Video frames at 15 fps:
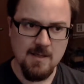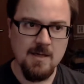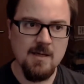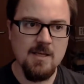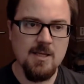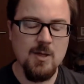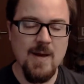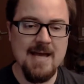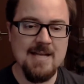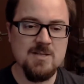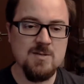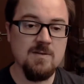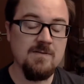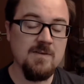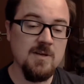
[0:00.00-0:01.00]
you had
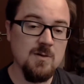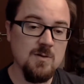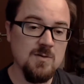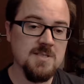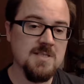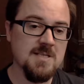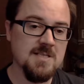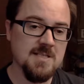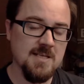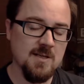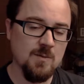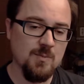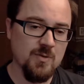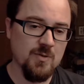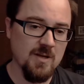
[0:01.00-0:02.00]
to have used the
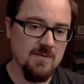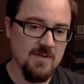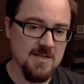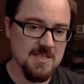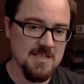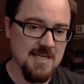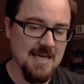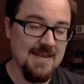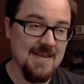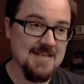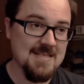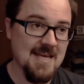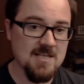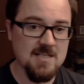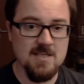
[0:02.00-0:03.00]
skill previously, and
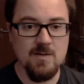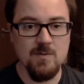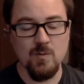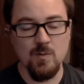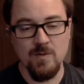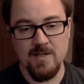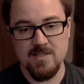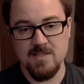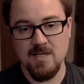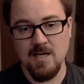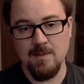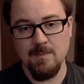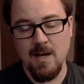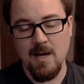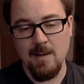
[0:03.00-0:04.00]
that's actually a rule that's
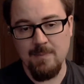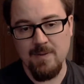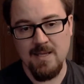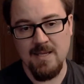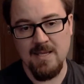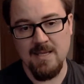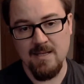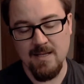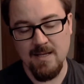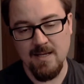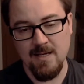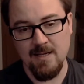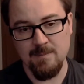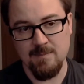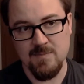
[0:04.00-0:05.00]
come up in
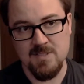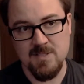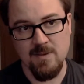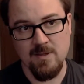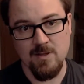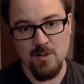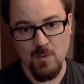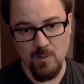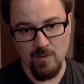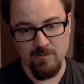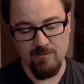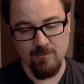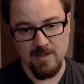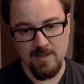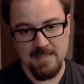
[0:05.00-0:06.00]
some of the newer
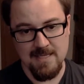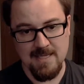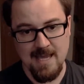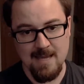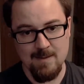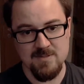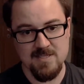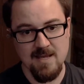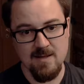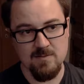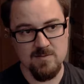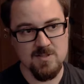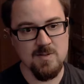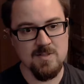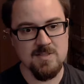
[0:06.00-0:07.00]
Free League games now.
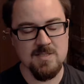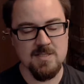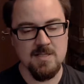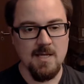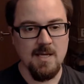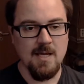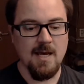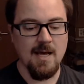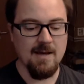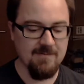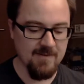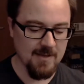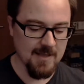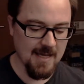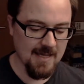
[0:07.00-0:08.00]
So I
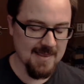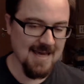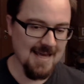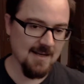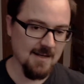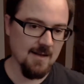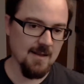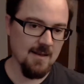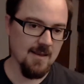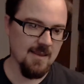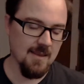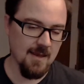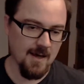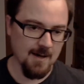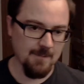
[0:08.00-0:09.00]
feel like that
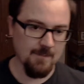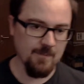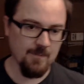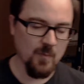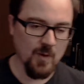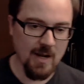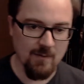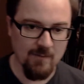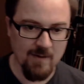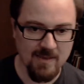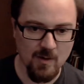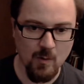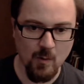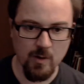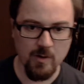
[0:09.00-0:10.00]
when I ran the
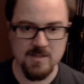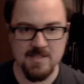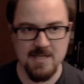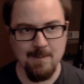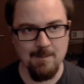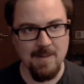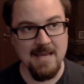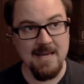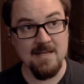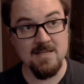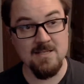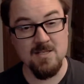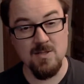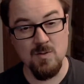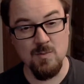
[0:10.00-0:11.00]
Coriolis campaign
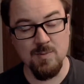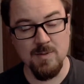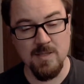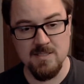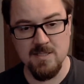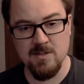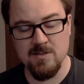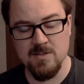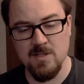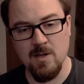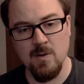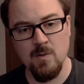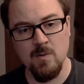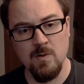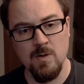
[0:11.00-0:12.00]
2+ years ago,